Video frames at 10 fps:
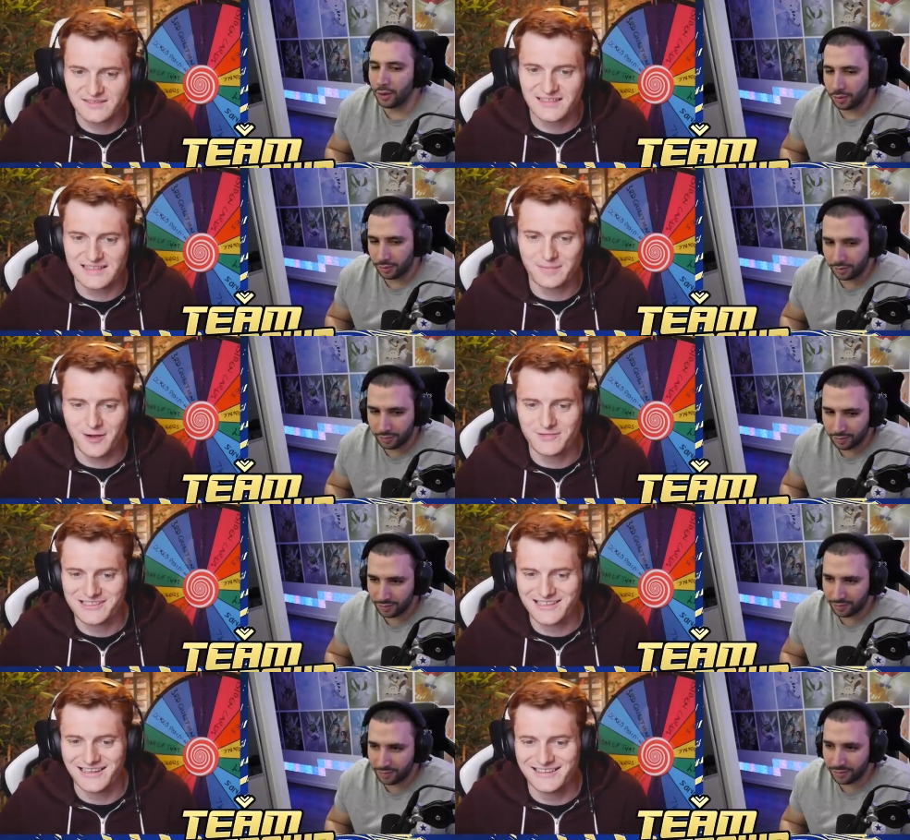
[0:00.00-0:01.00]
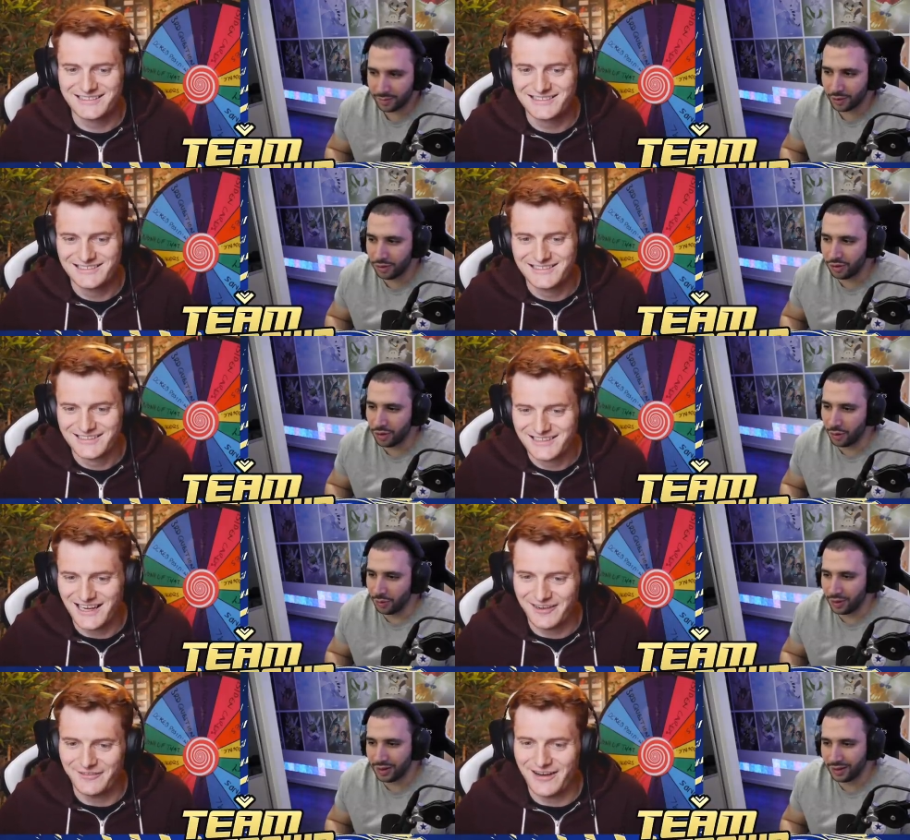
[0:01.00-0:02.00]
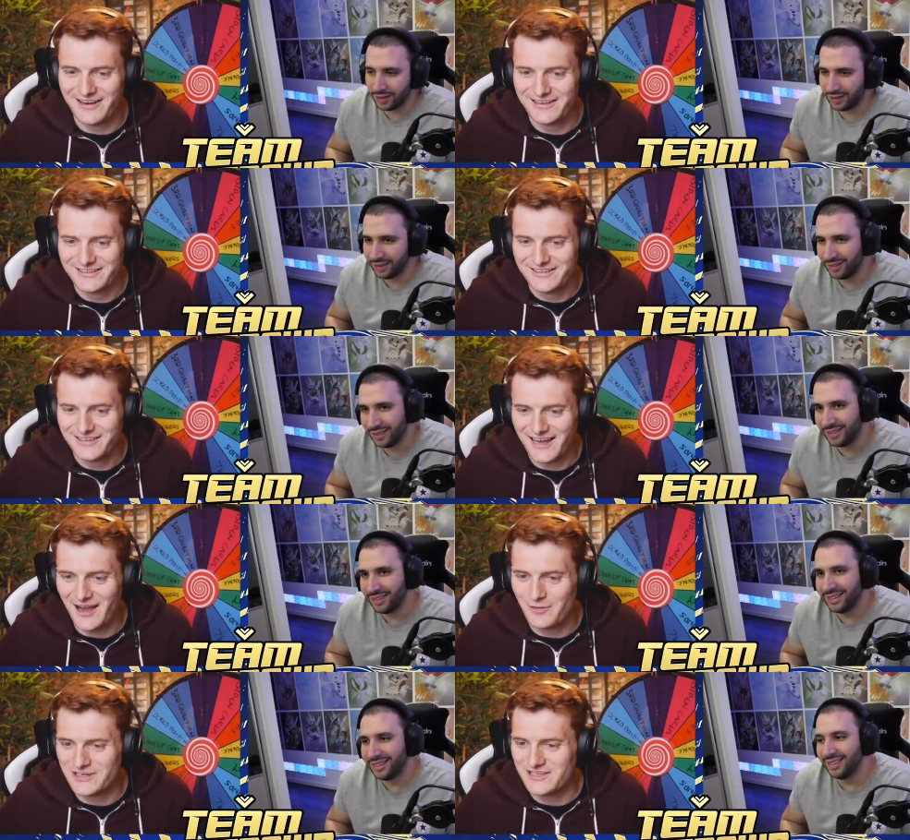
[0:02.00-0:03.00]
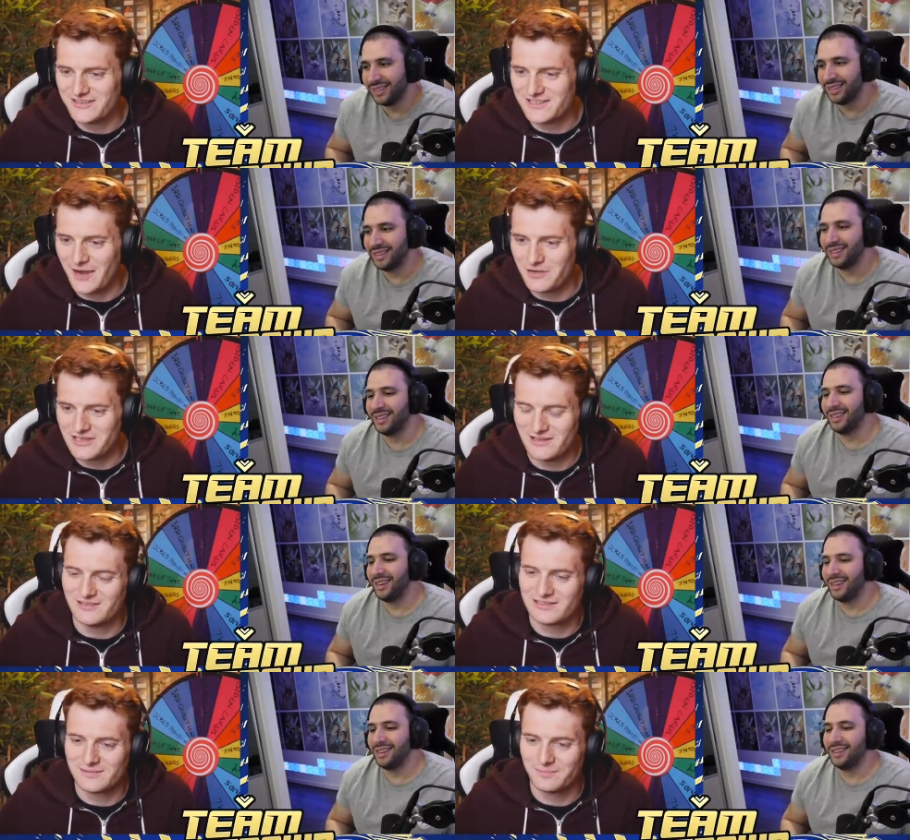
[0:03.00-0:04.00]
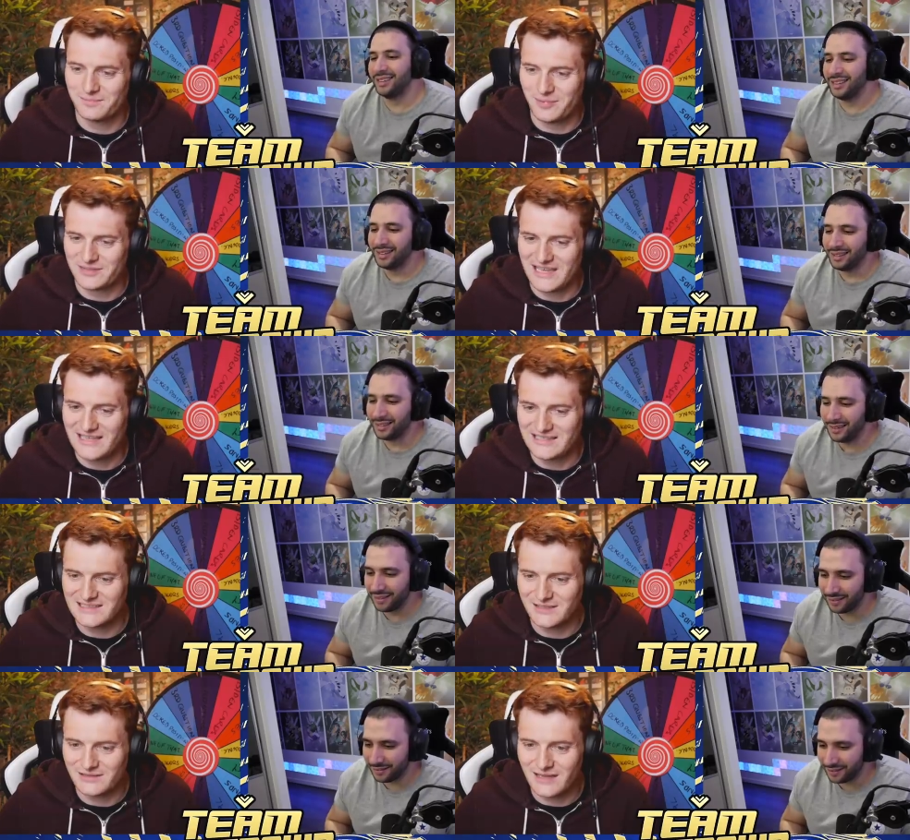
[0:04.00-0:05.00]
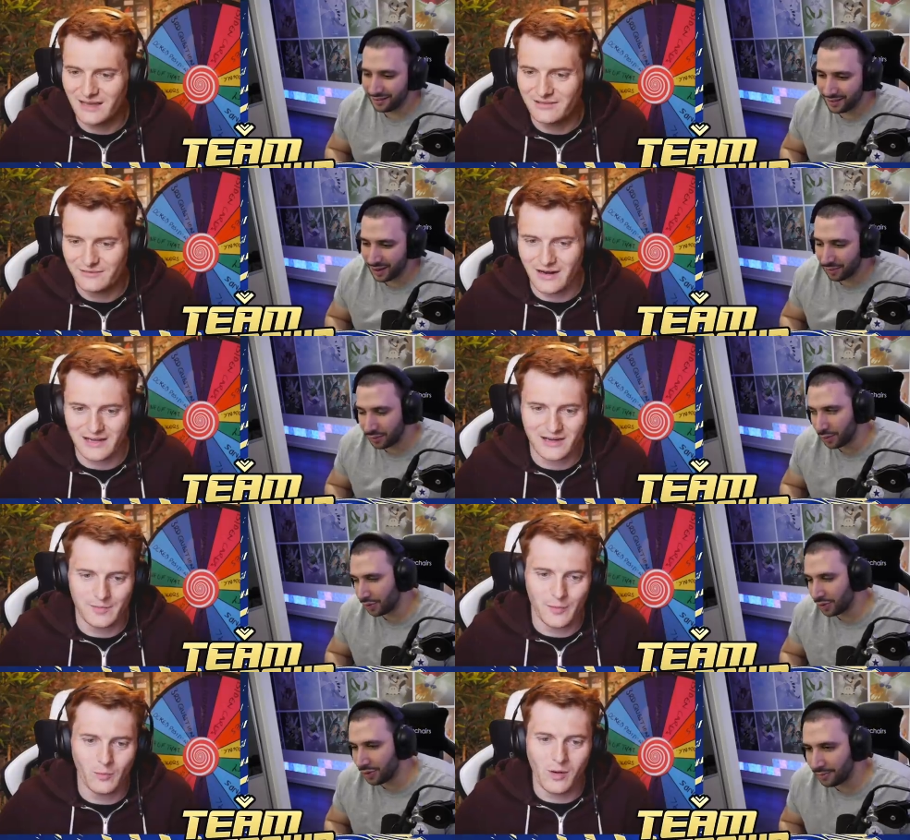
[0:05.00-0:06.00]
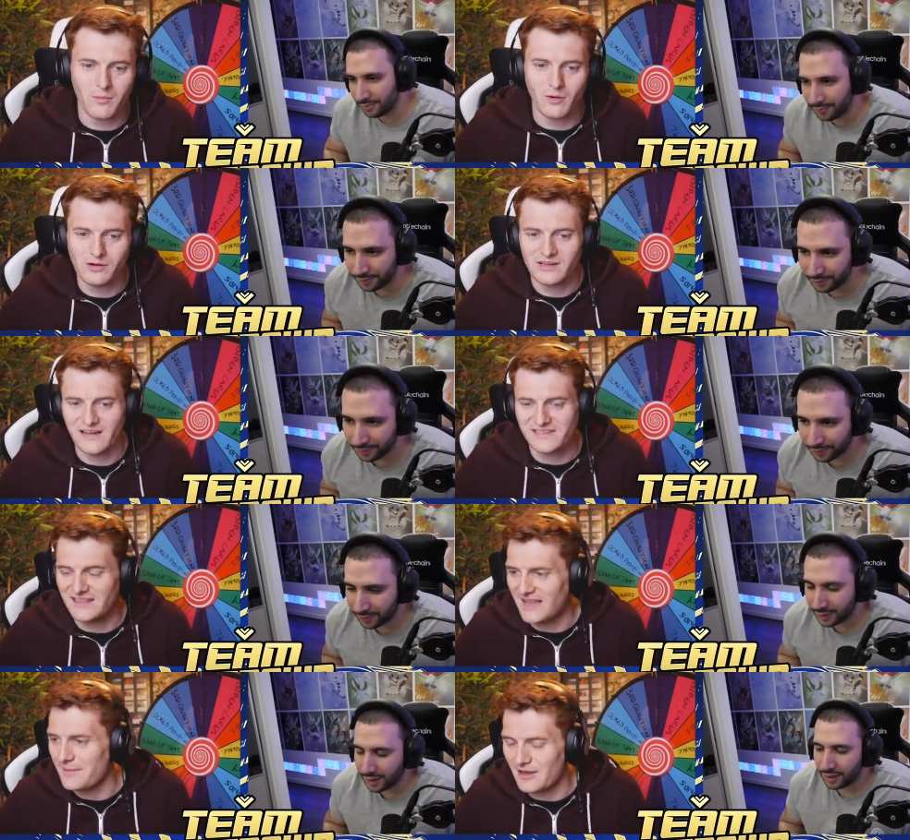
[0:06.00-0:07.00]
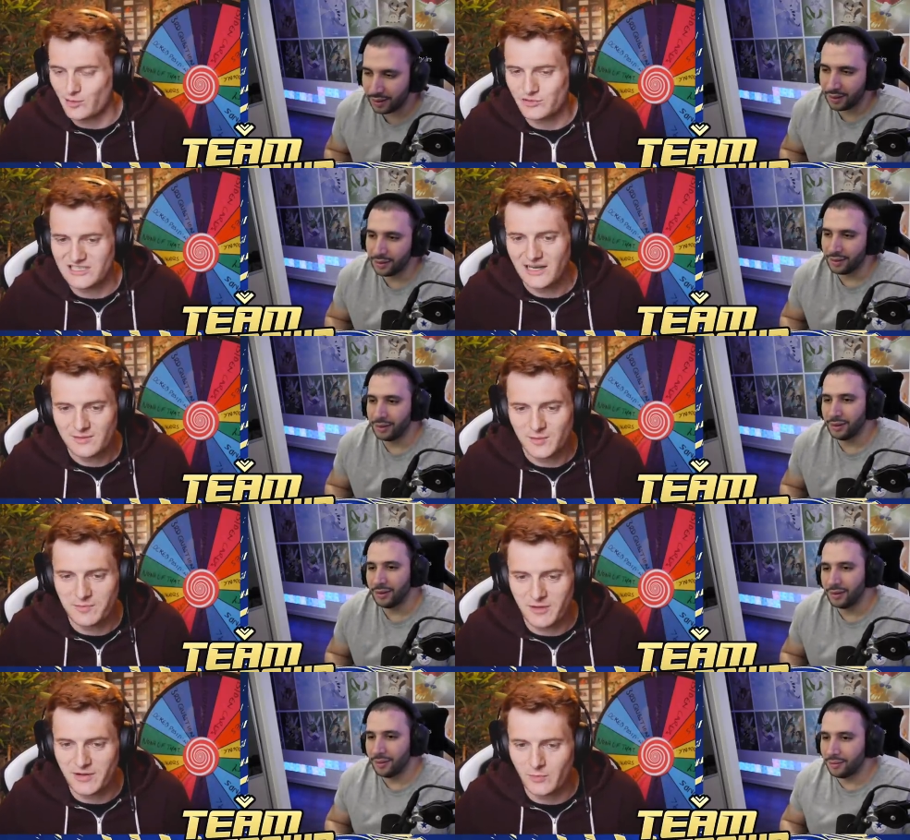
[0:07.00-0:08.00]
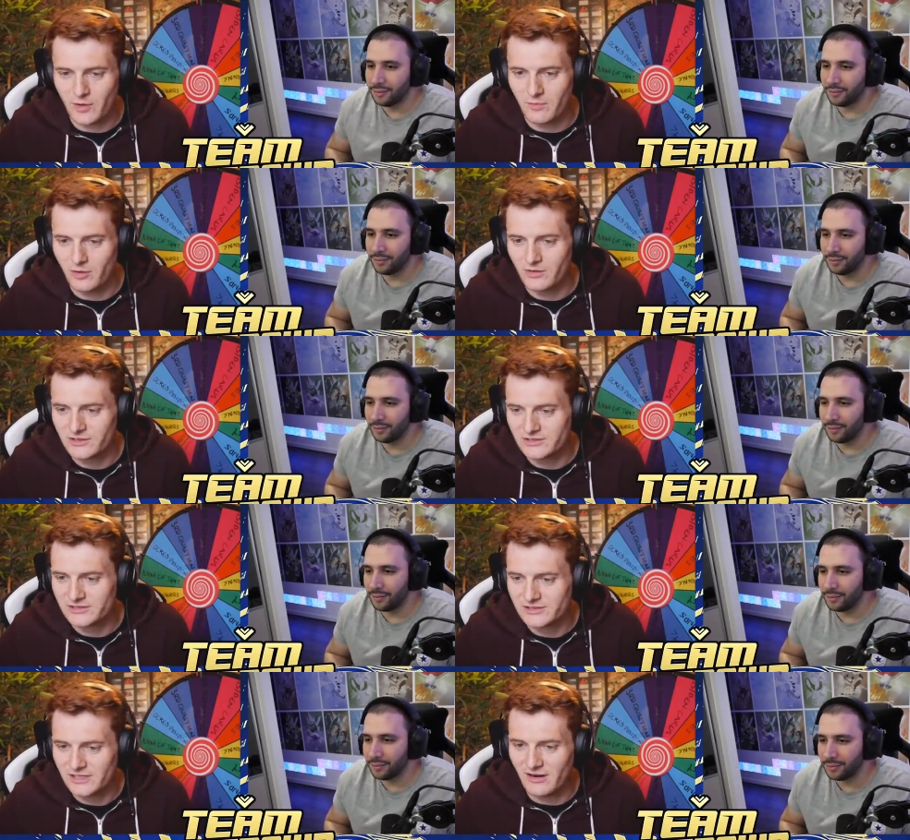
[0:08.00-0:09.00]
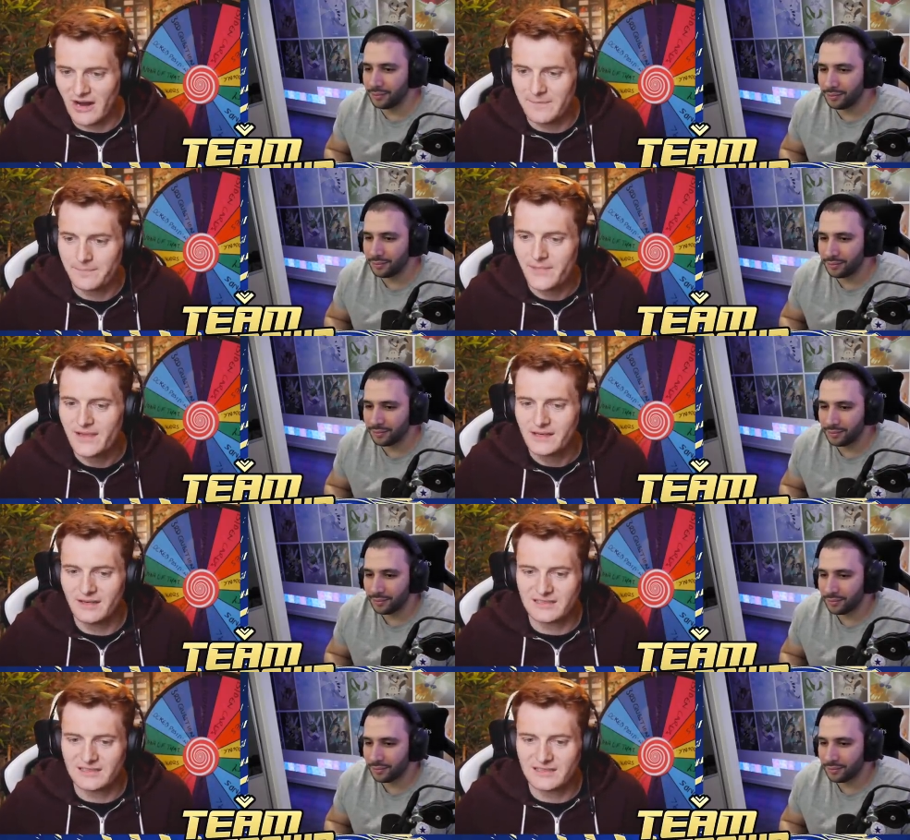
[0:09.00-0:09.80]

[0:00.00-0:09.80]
Speaker 1: don't. His moments card. Good job. Oh right. I wouldn't use. I wouldn't use biscuits. He's too slow. Right, yeah, I'm gonna open one more. I've said that about three times, but I'm opening one more. All right. Looks